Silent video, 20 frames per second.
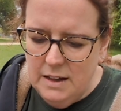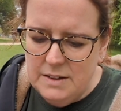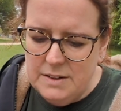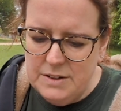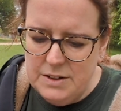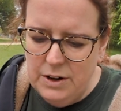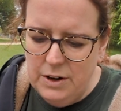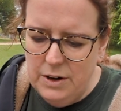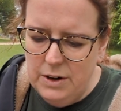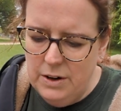
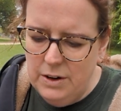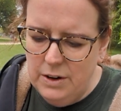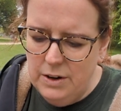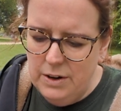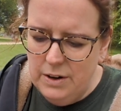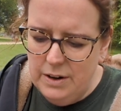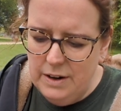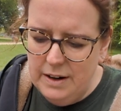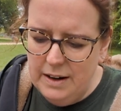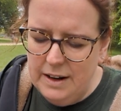
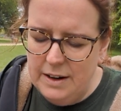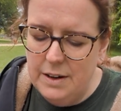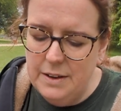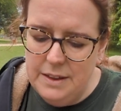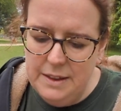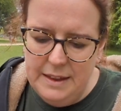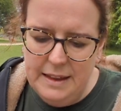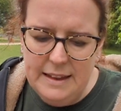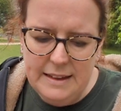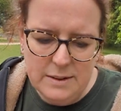So
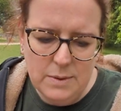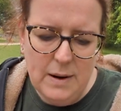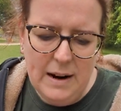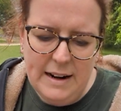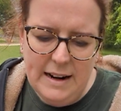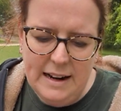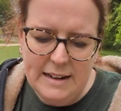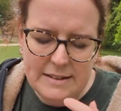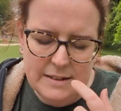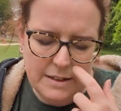another thing that's
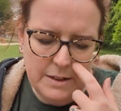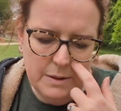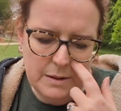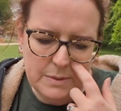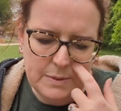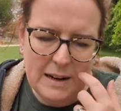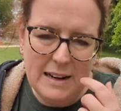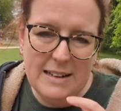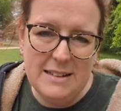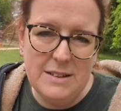quite nice to do
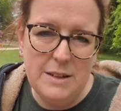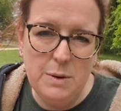as well is,